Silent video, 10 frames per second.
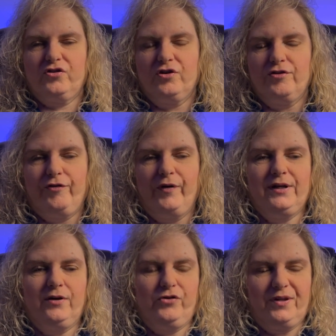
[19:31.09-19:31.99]
to avoid
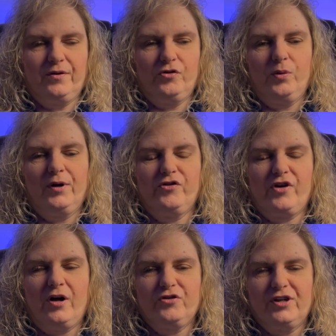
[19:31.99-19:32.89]
using those words
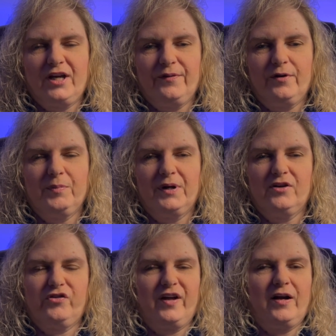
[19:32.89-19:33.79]
altogether
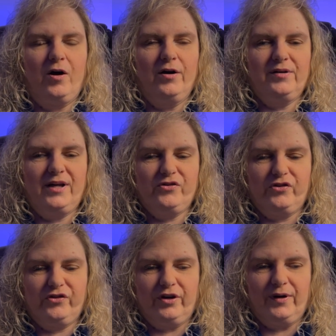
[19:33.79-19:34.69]
because they are
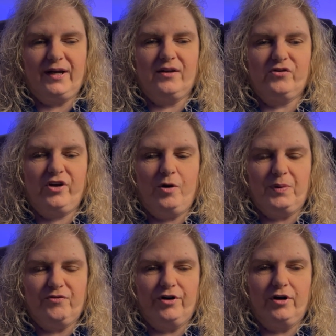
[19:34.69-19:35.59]
necessary as
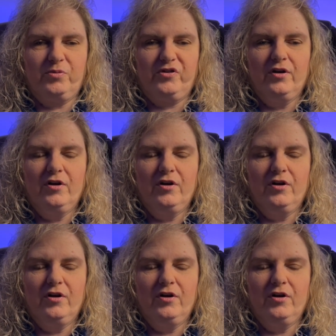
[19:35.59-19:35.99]
helping verbs.